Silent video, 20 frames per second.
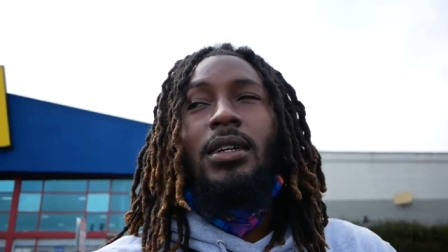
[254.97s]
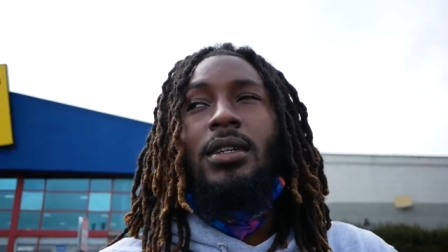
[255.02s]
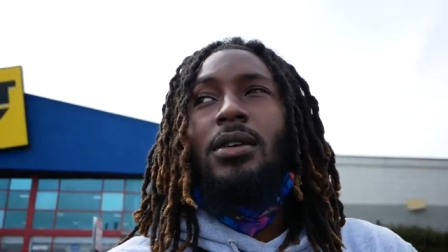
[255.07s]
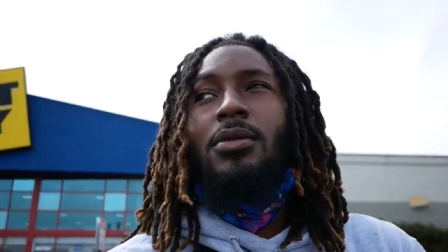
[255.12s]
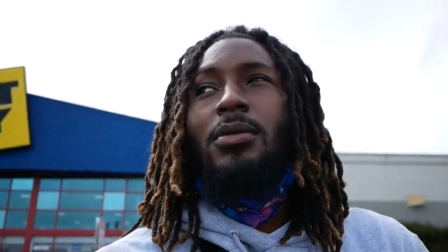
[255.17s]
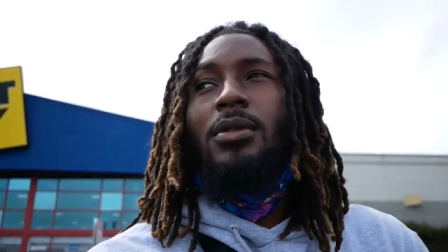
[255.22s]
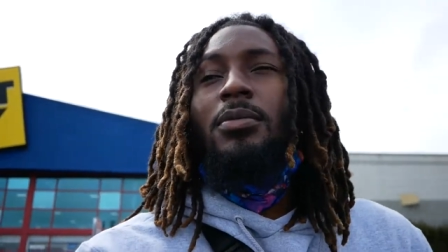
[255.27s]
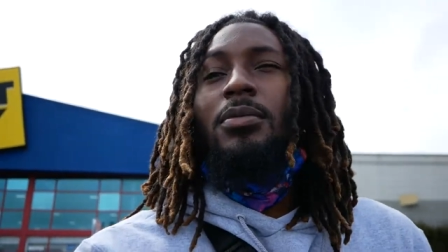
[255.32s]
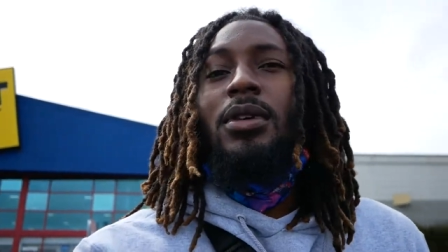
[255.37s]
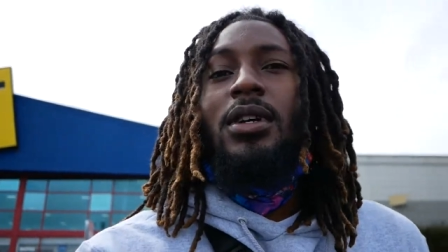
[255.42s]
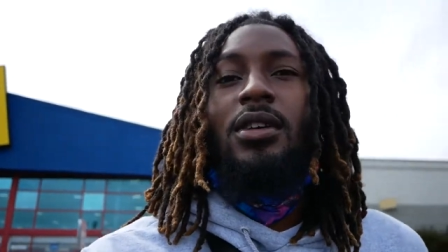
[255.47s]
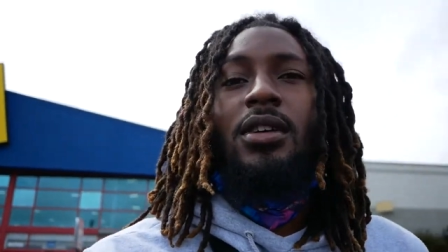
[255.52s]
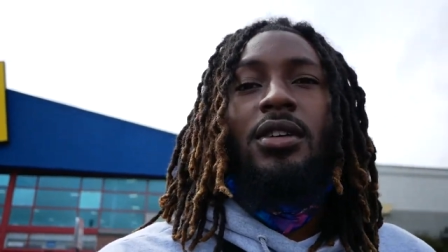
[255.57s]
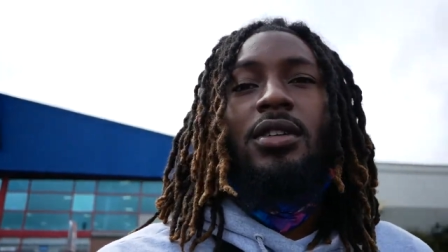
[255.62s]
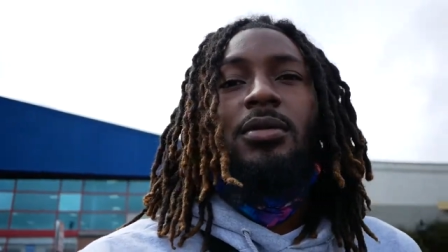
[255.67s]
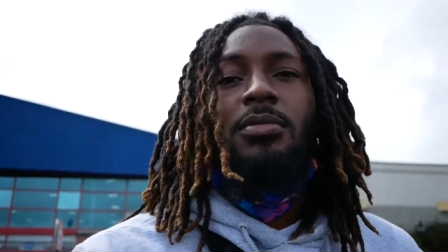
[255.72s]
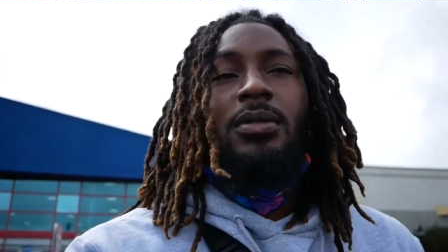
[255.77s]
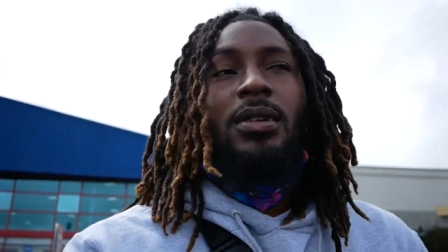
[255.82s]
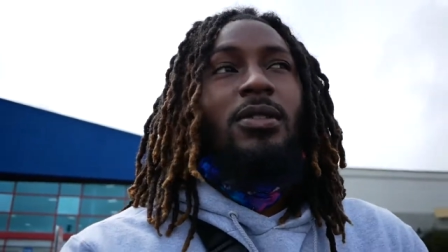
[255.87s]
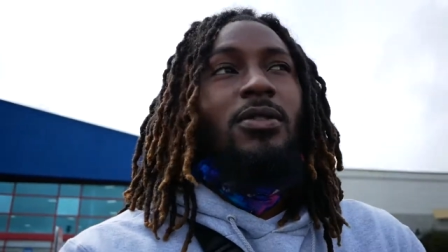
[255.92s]
Cause I wanna bring y'all
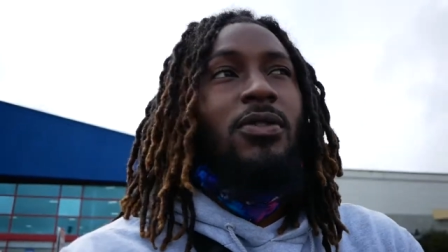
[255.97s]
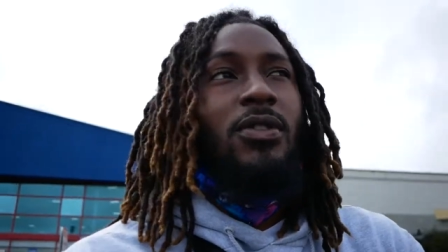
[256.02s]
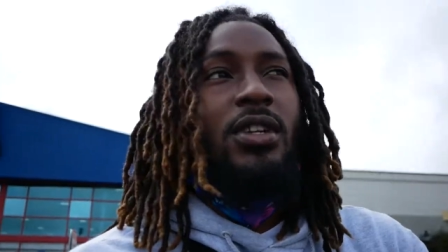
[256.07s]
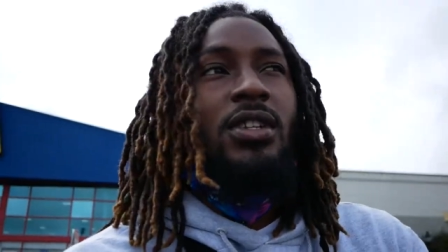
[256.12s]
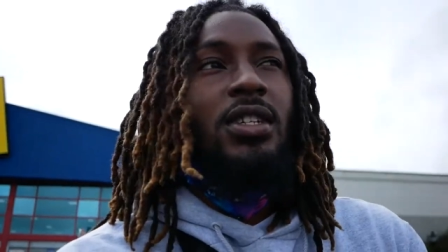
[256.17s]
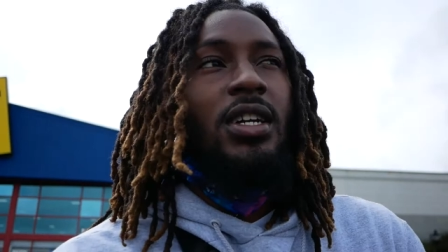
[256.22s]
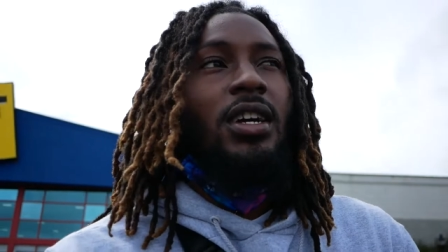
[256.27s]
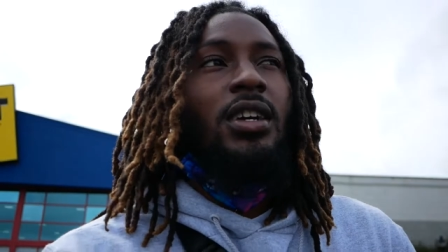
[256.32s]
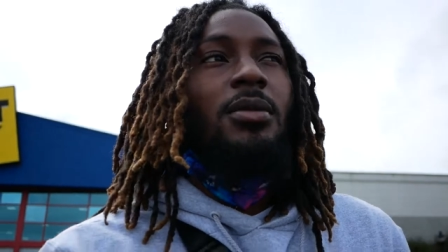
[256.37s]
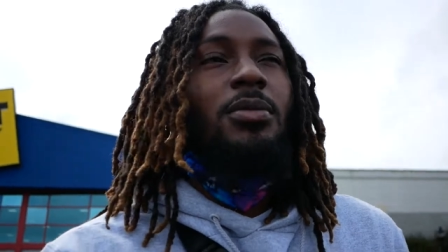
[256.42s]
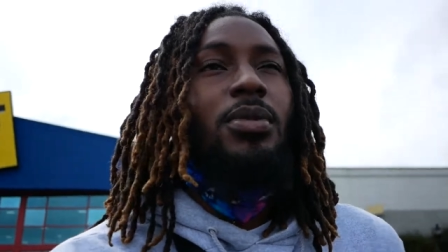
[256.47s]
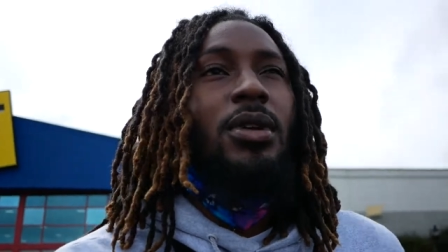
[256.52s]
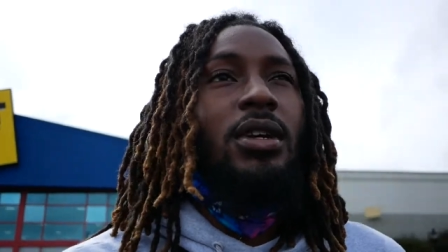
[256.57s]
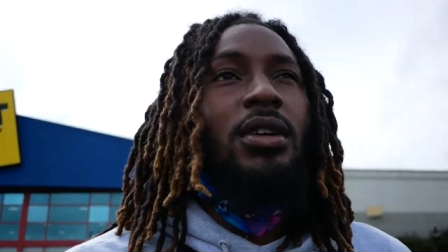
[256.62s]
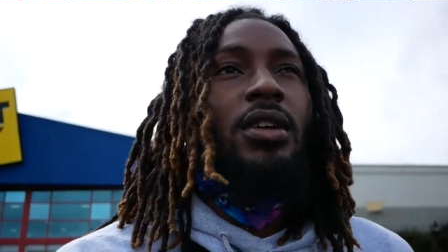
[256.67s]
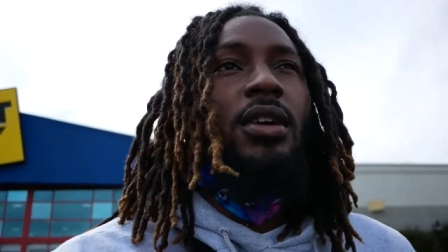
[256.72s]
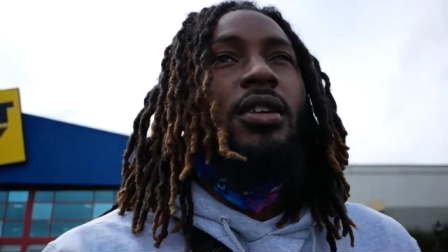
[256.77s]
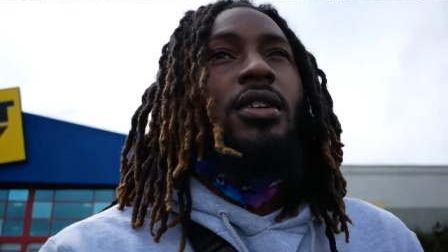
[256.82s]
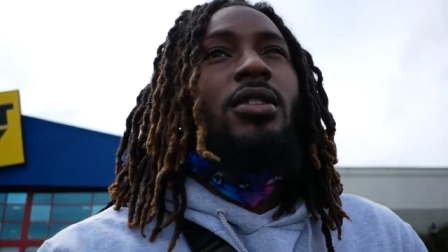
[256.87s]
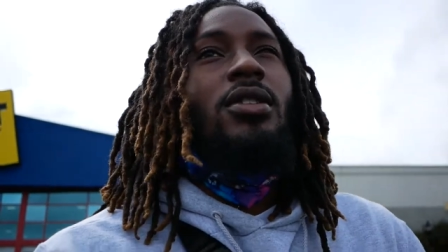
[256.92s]
the best footage I can
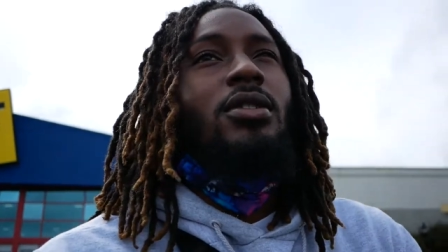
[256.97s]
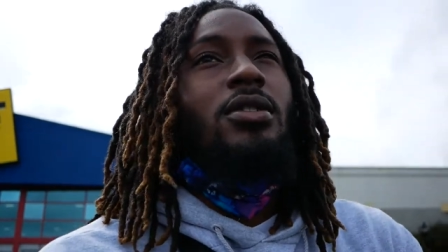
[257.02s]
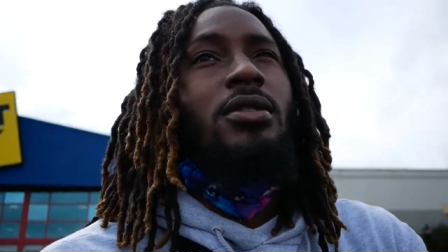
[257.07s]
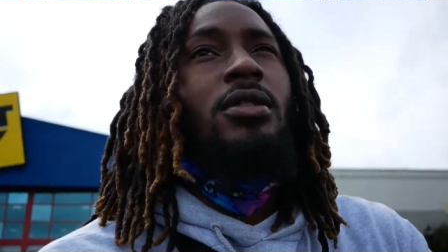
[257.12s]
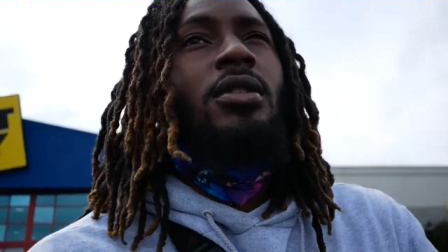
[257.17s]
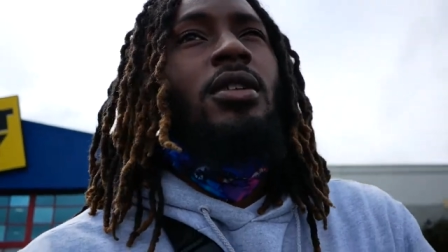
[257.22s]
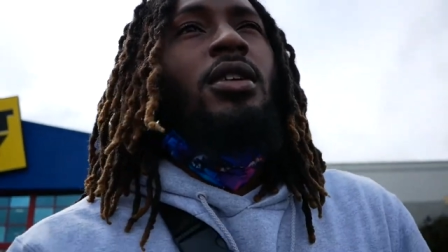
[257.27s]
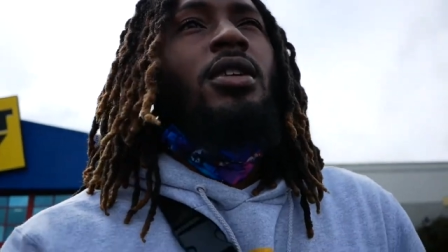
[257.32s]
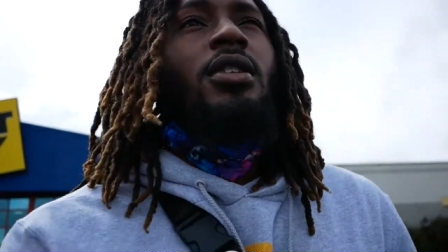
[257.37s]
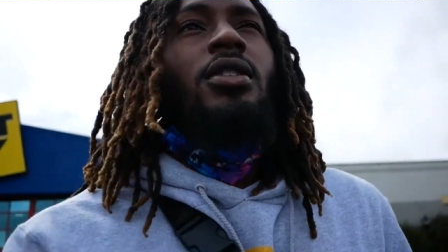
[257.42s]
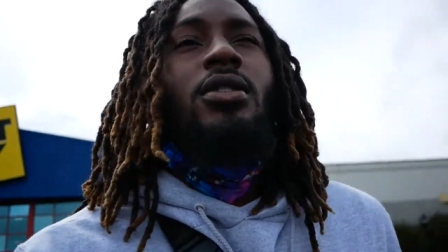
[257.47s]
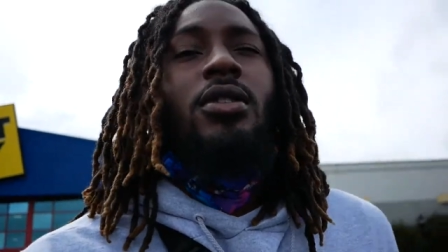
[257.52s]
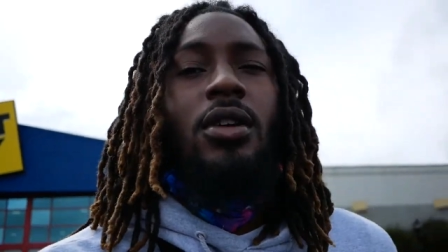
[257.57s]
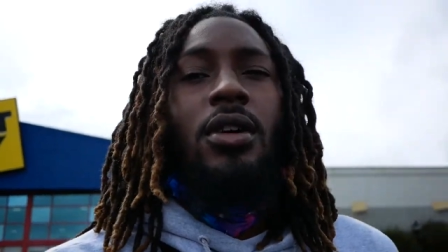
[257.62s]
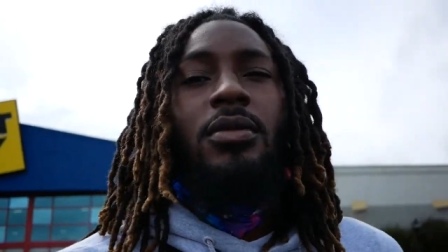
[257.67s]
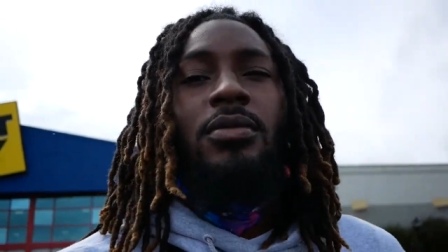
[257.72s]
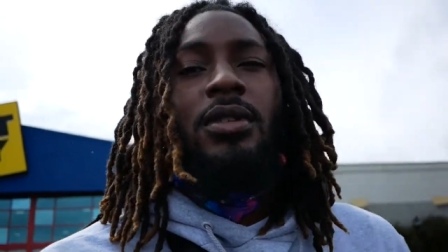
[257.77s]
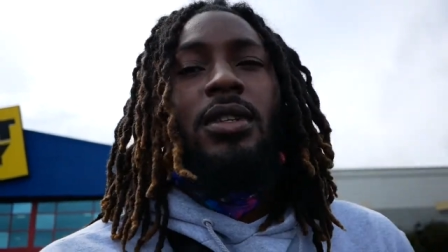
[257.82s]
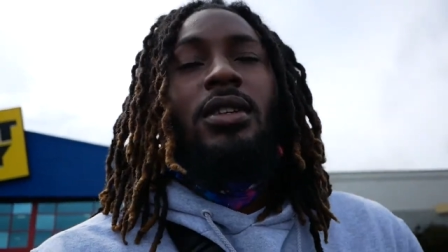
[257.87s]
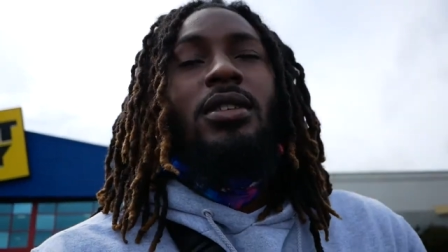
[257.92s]
bring y'all. You know, you know
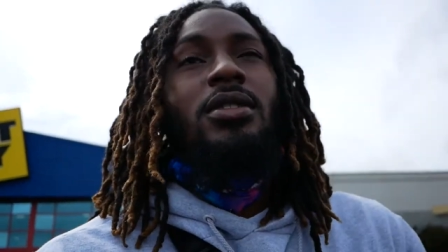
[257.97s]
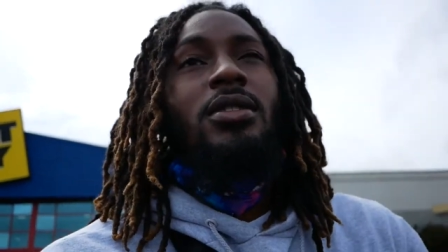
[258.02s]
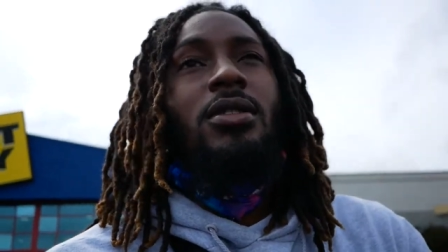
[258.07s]
what I'm saying?